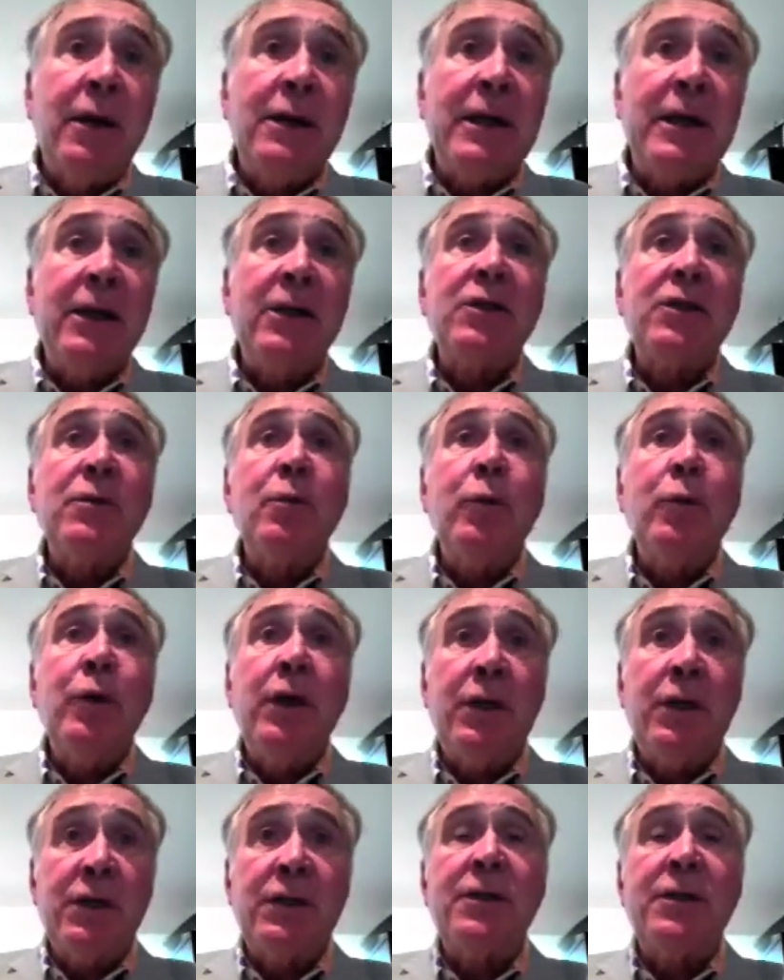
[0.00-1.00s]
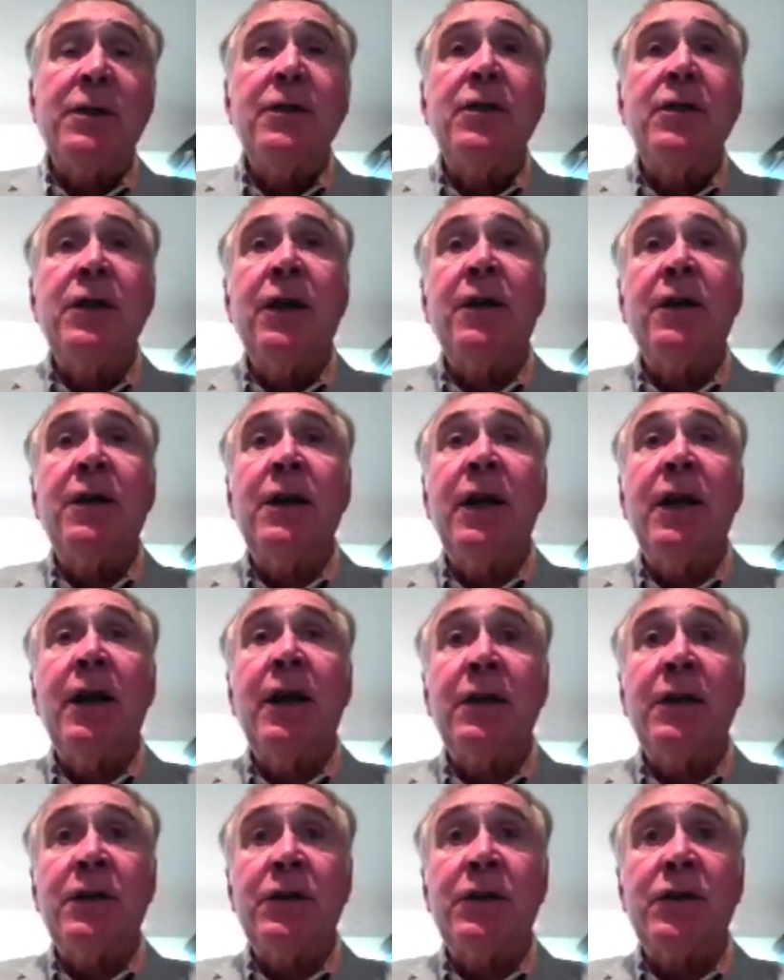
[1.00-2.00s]
it takes weeks to get
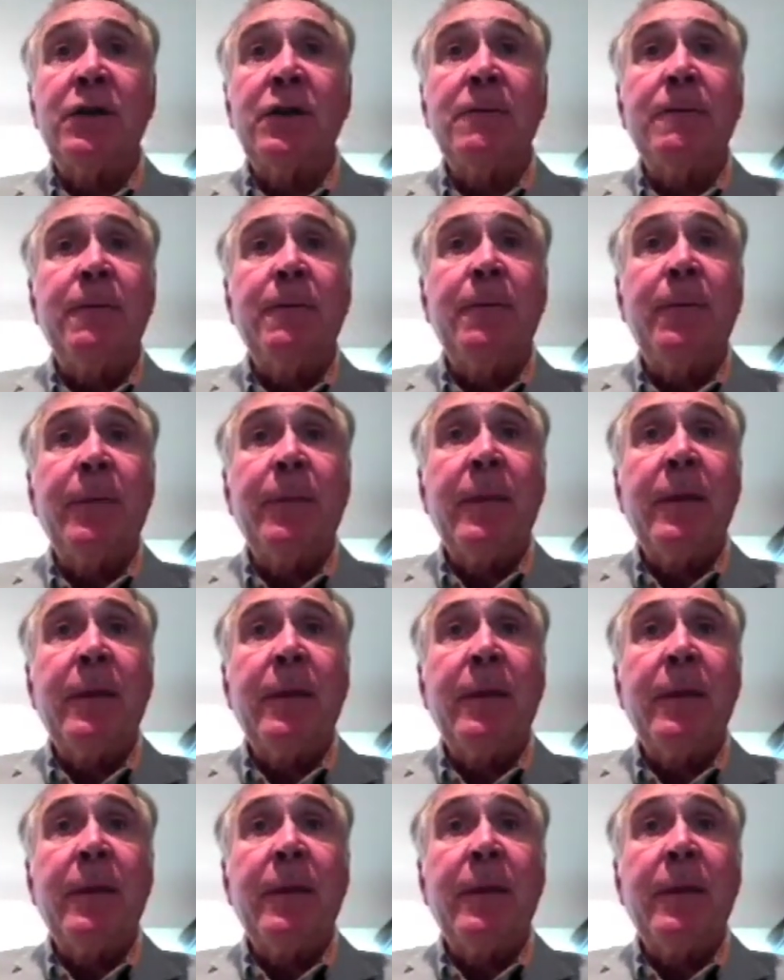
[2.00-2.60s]
the answer.